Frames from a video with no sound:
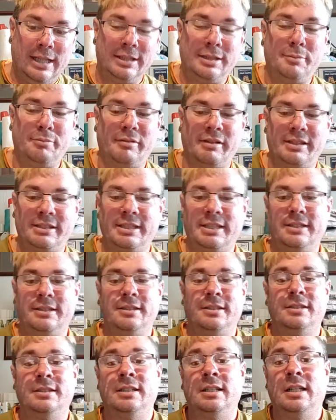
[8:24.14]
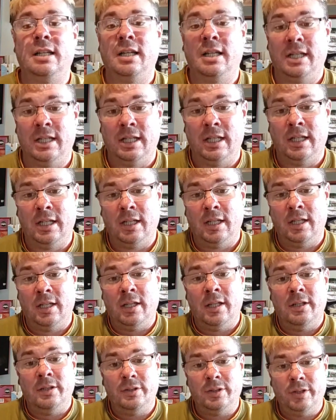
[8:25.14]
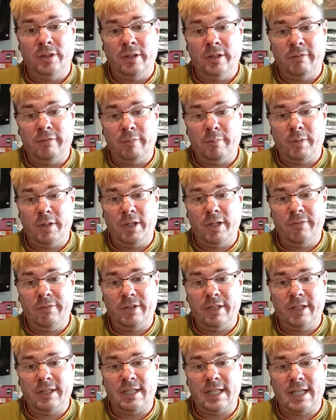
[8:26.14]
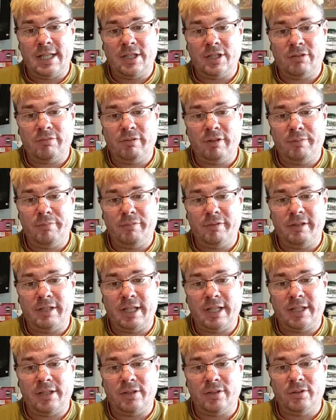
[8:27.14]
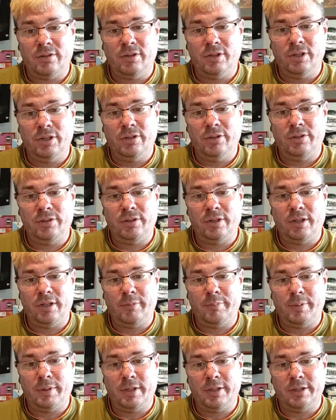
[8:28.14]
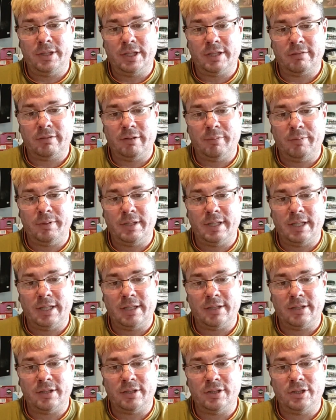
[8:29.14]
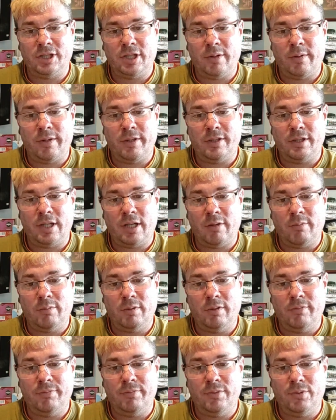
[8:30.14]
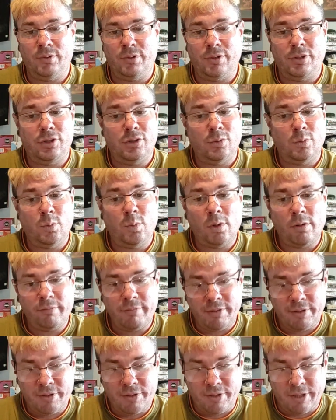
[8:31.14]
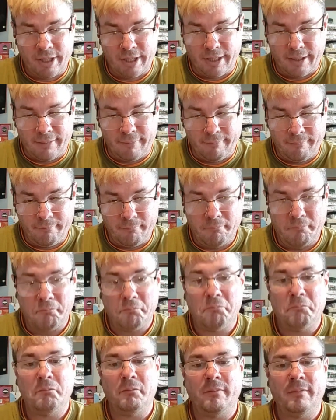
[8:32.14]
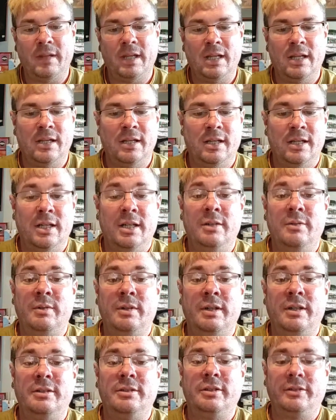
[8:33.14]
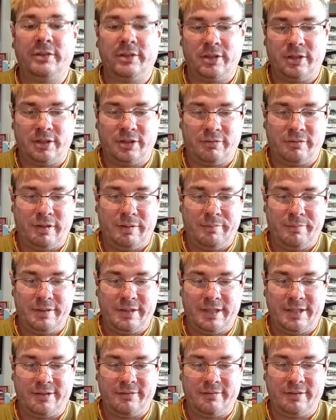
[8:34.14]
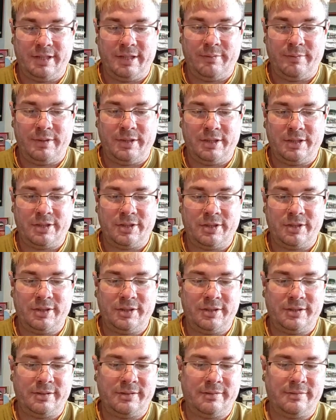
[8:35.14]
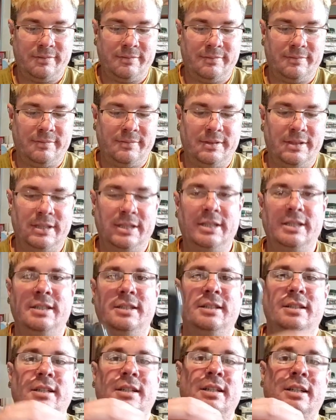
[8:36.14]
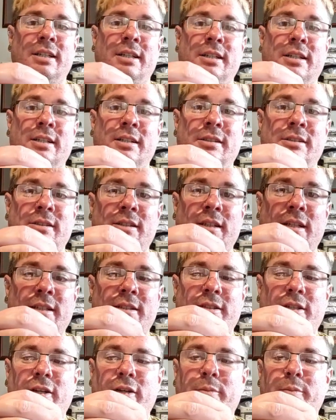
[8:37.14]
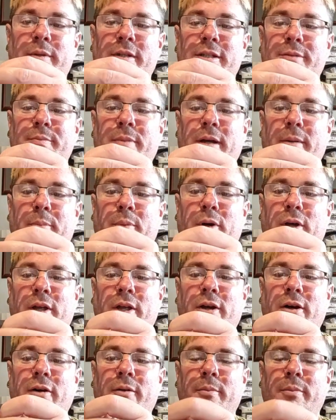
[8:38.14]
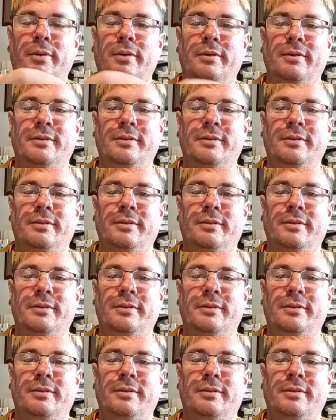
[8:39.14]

As he breaks it. Do not remove the attached screen protector or use third-party screen protectors. Doing so will void your warranty. Well, so you've got a screen protector on it, which is good. So let's open this bad boy up.